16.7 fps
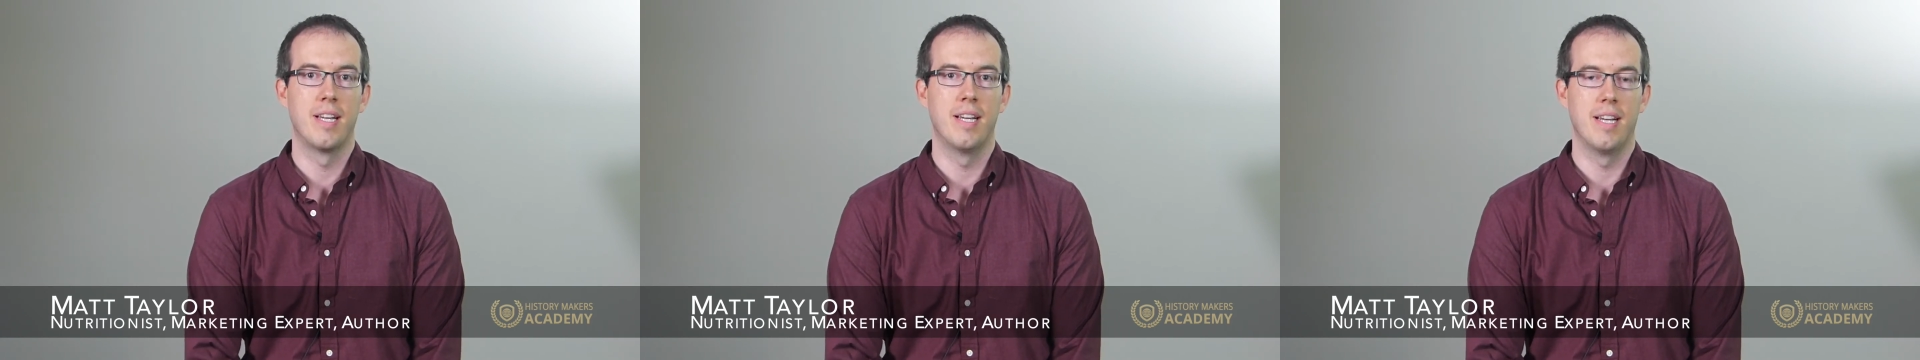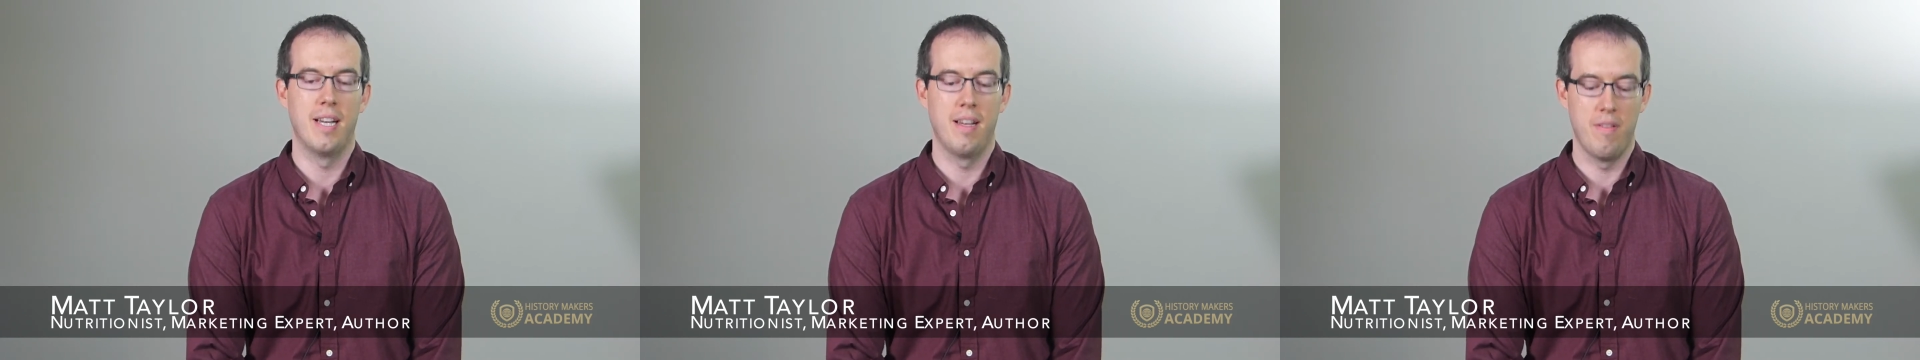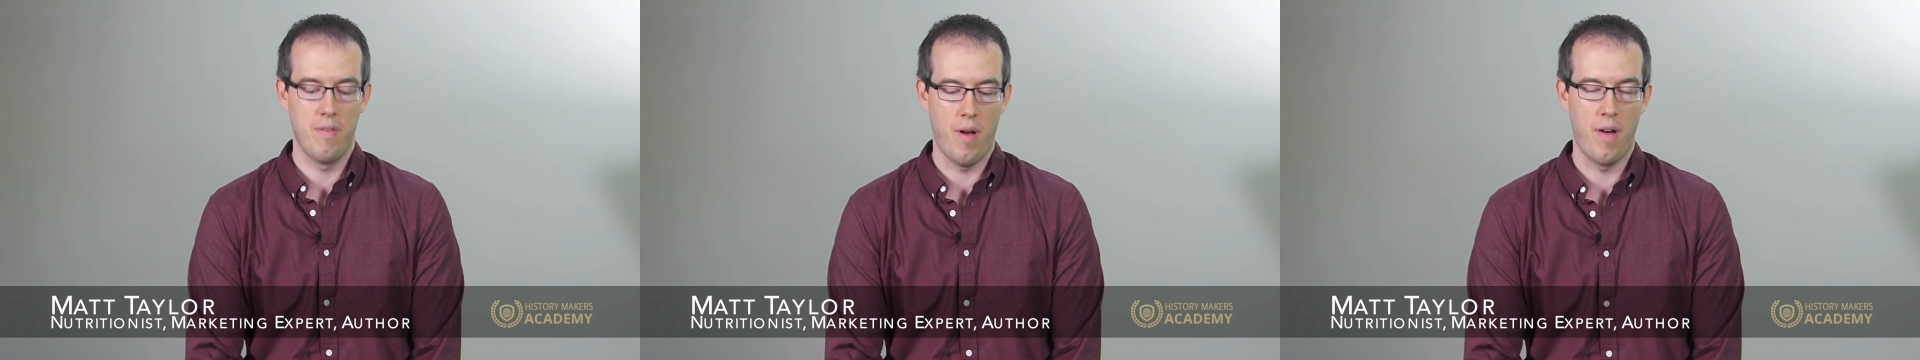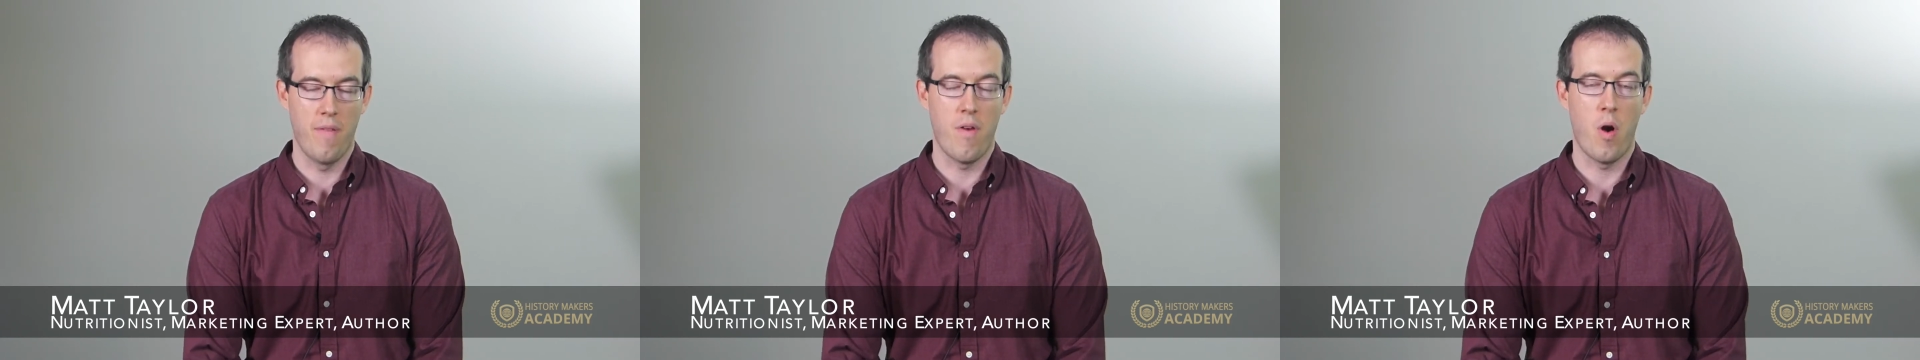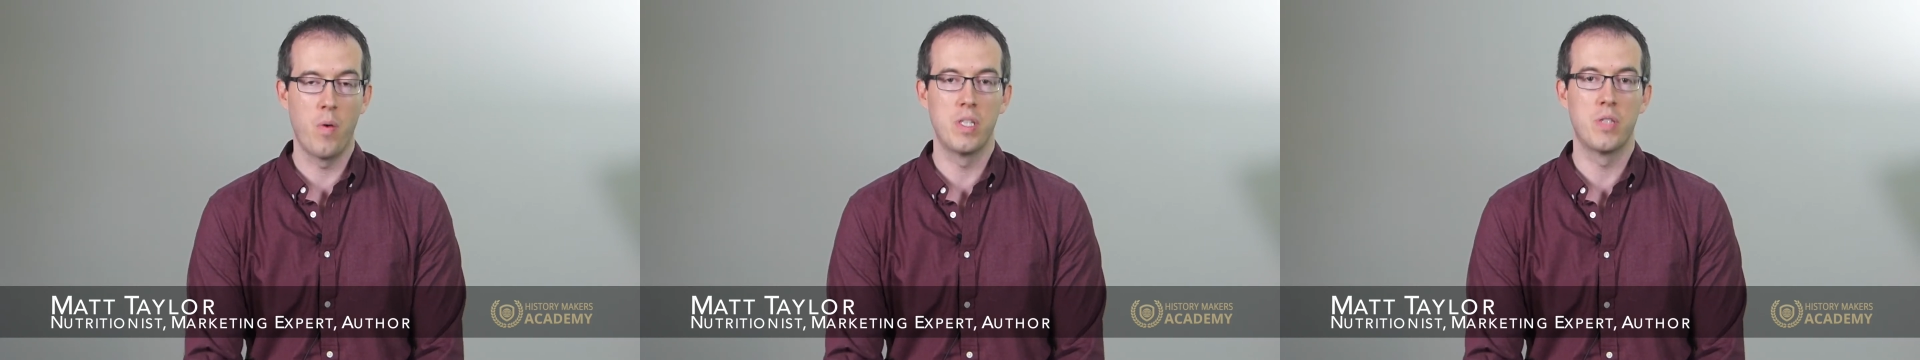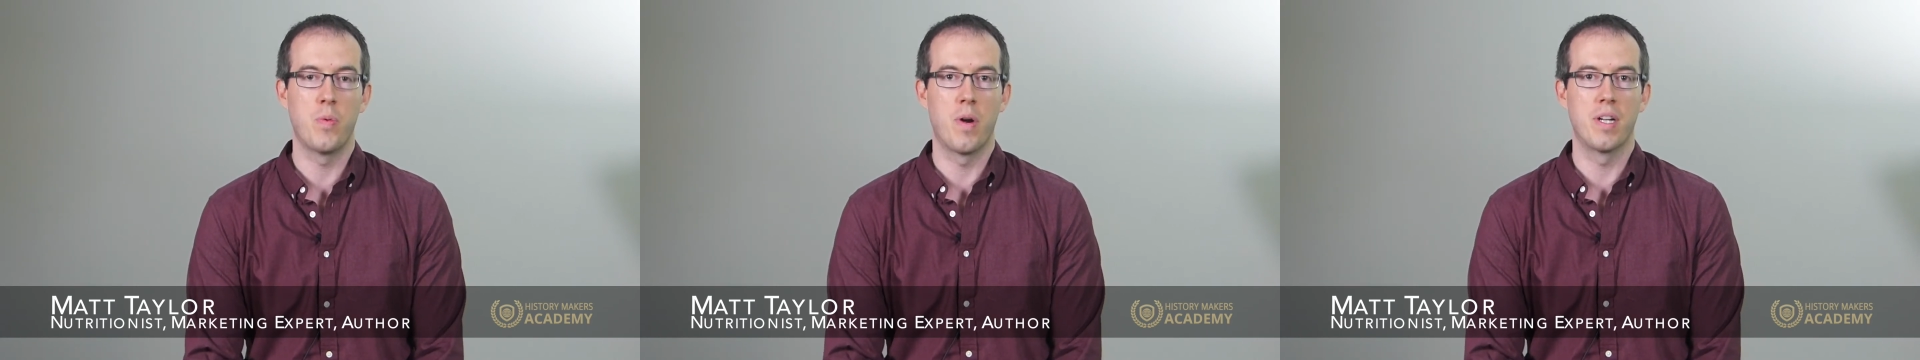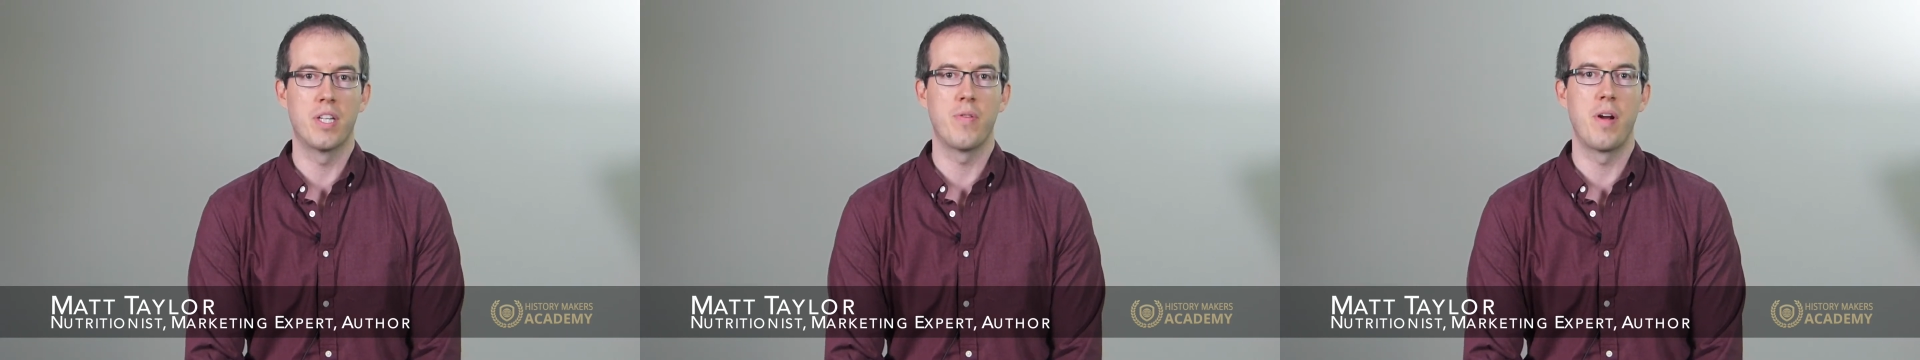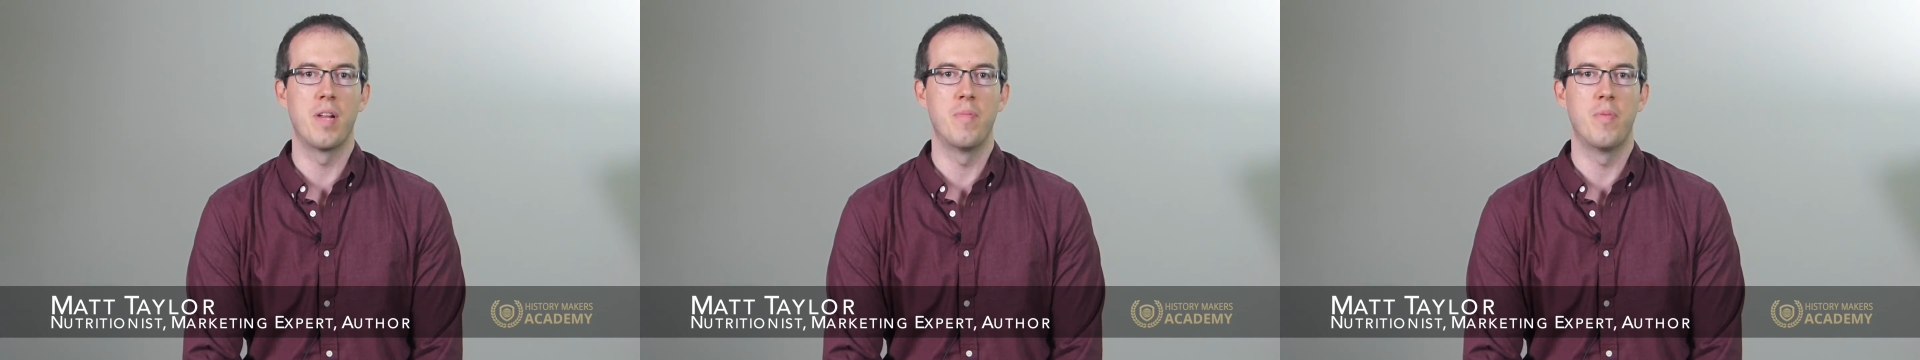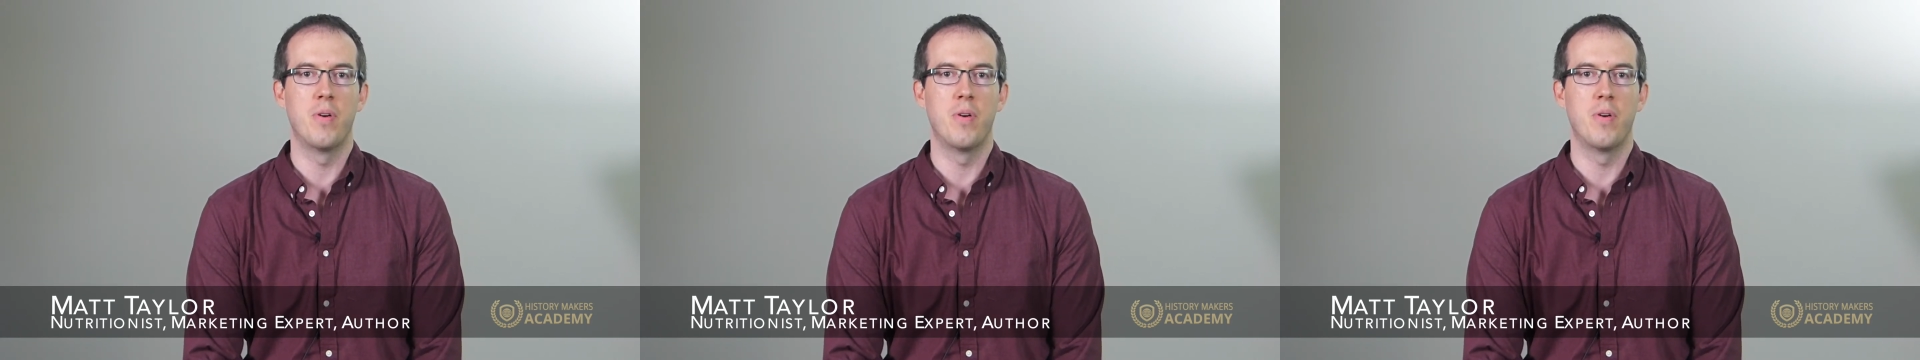I've always wanted to write a